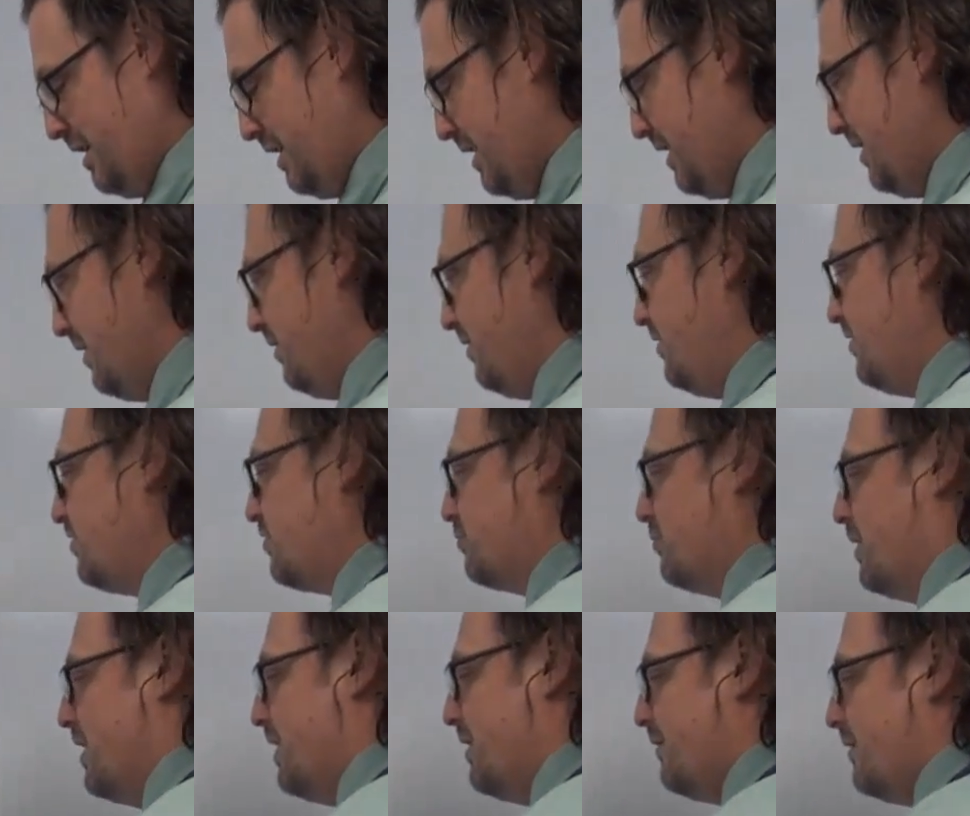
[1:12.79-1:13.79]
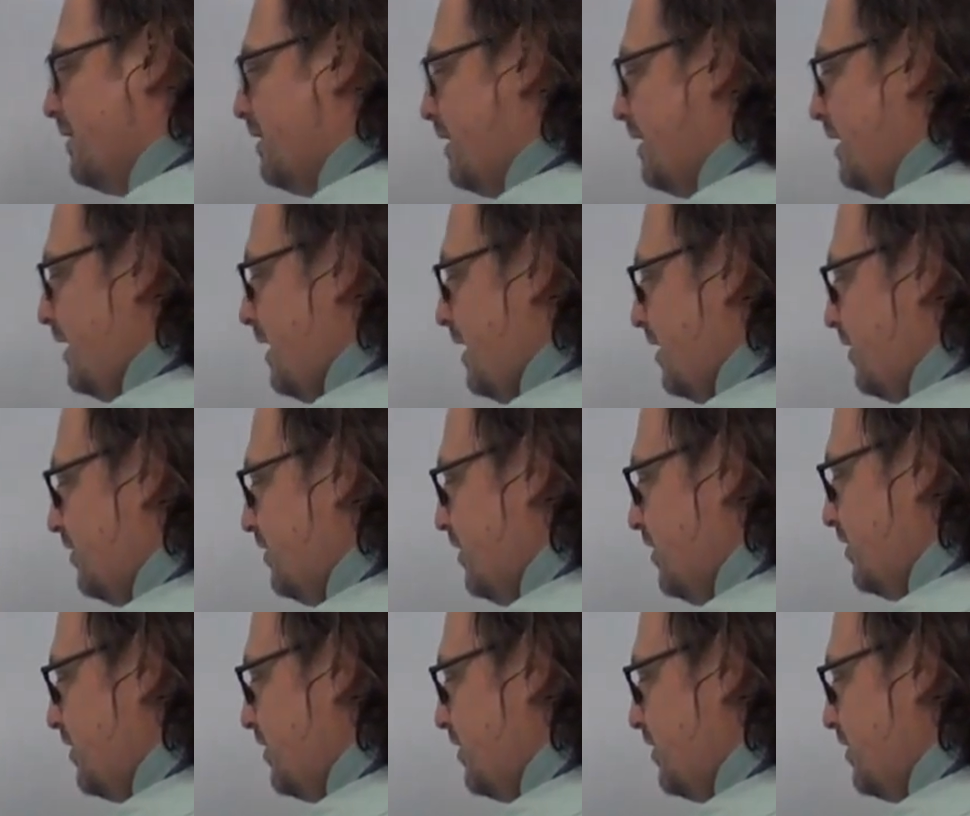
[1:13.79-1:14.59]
in this way. As these